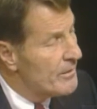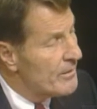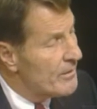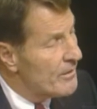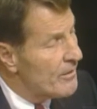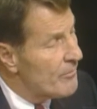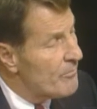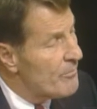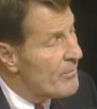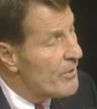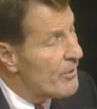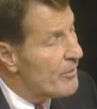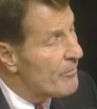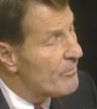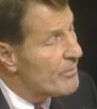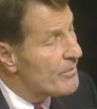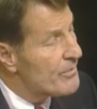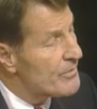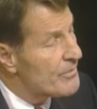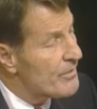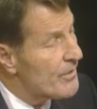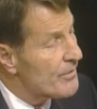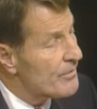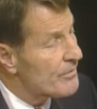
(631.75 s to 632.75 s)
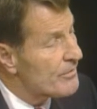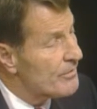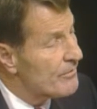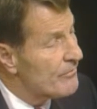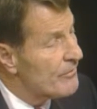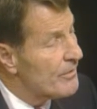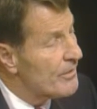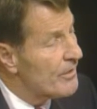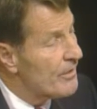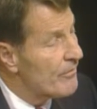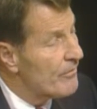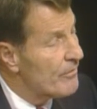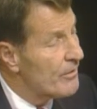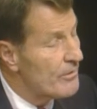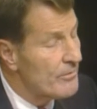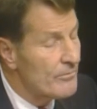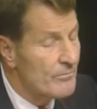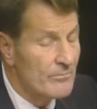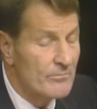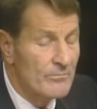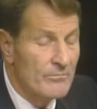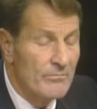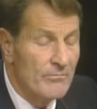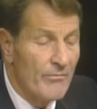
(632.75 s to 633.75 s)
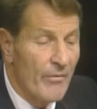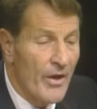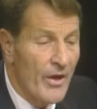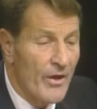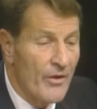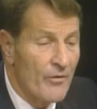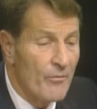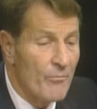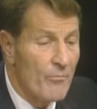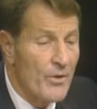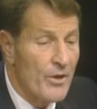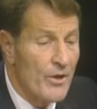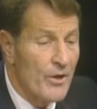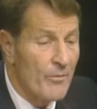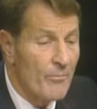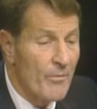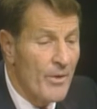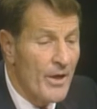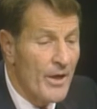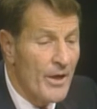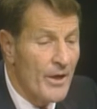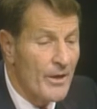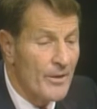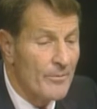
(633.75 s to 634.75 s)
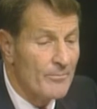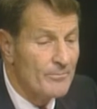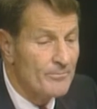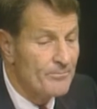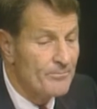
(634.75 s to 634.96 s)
of being possessed of a devil, and of being mad.